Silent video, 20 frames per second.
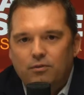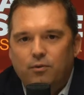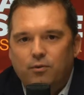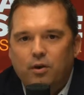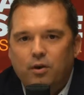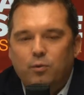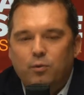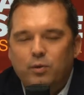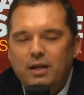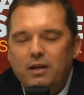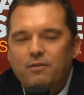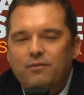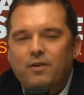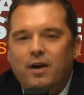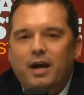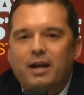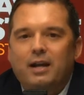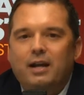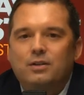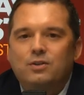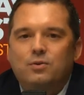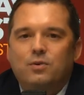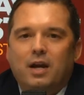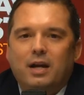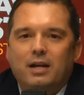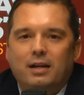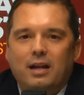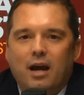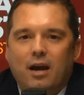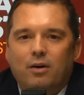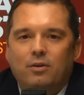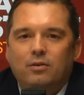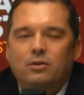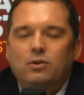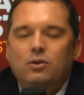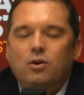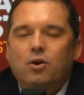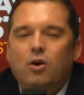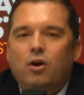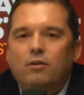for a refinance right now.
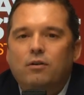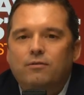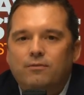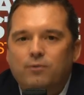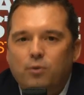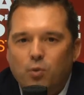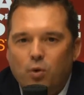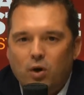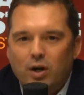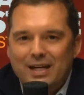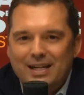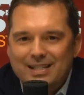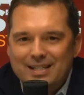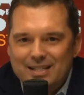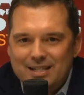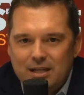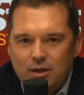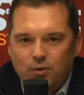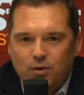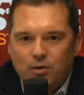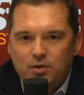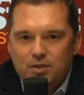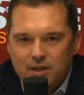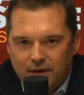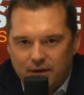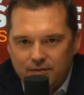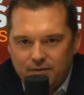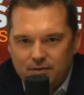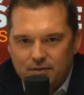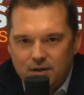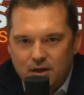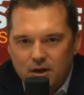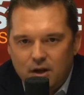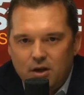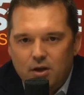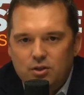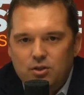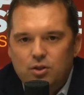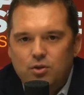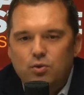Call
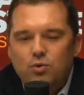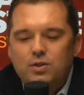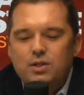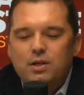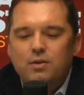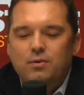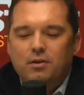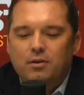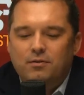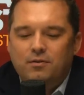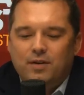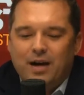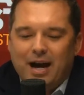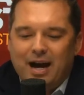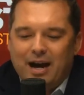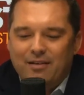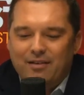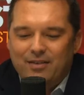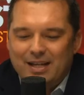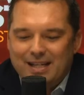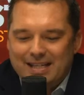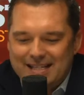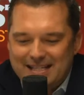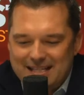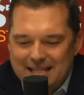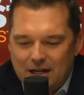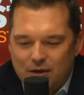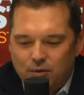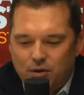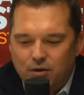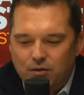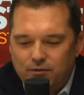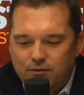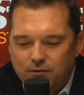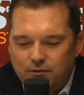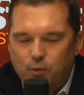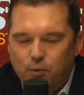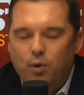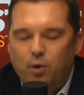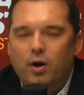
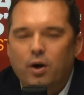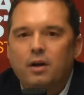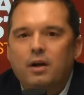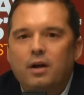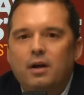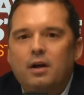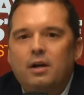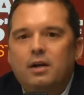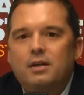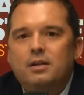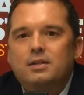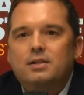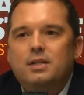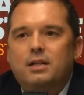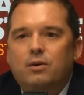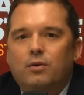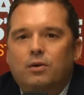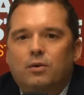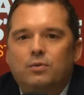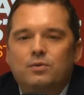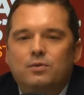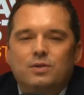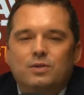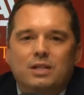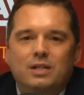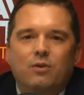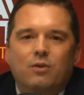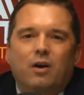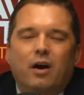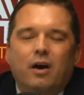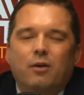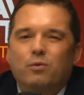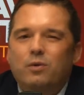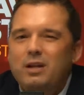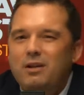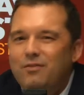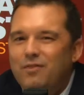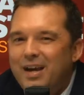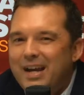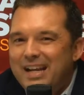407-205-0400. A
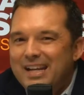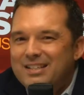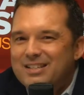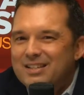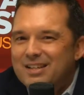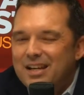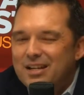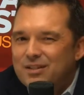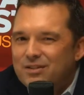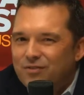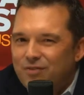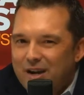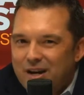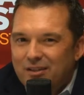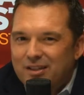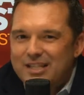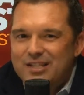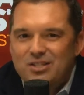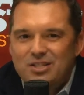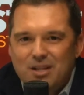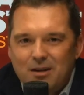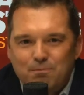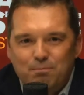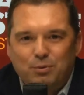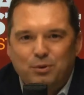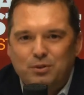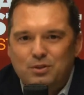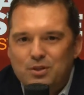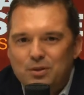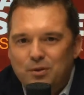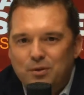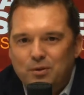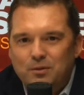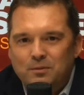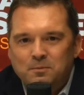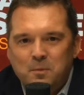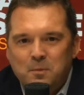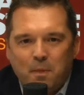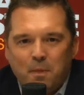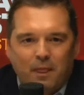refinance is fairly simple
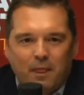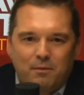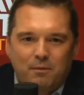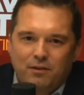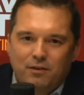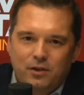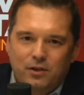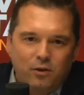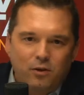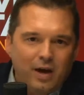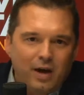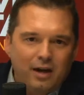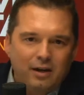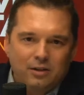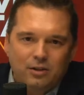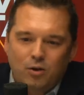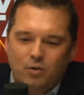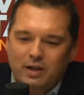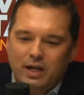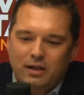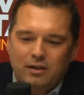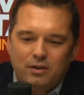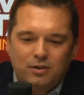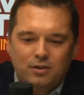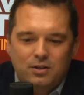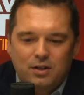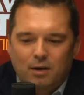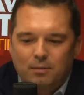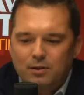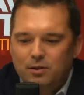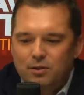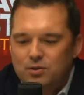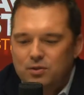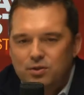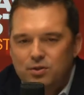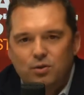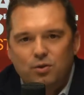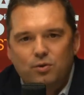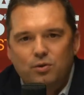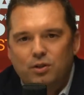too. I mean, if you know how to go get your
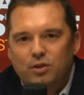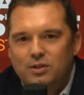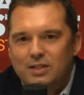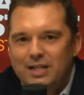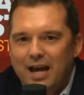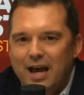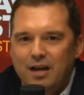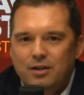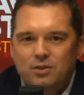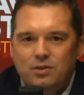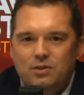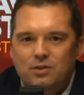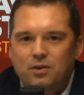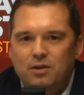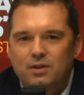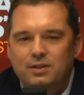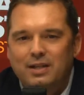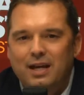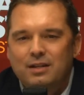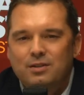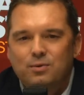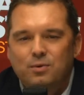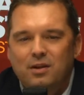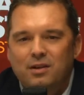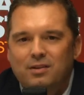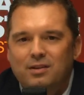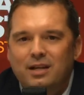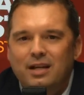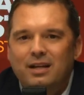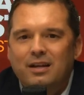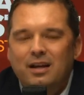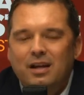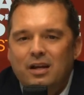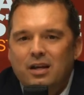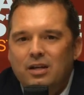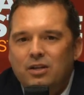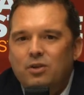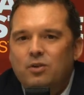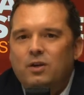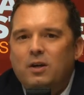W-2, your tax returns, that sort of thing,
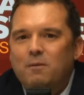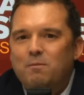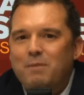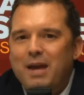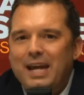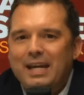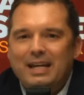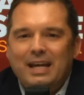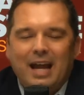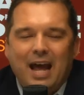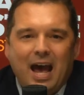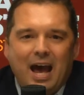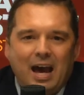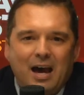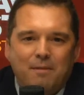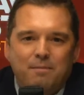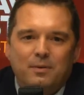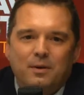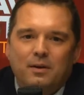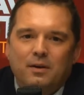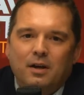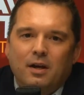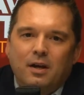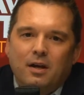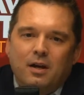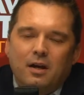you can make it happen.